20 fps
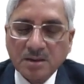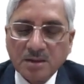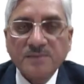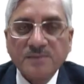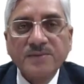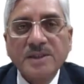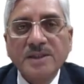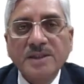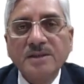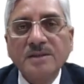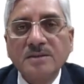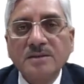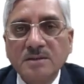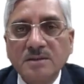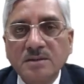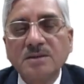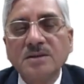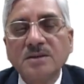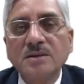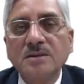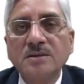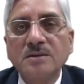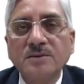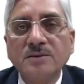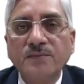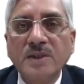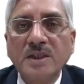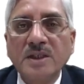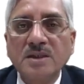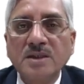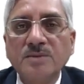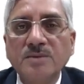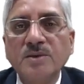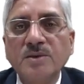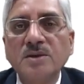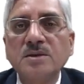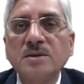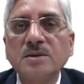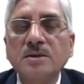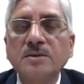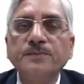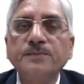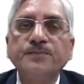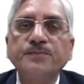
different variables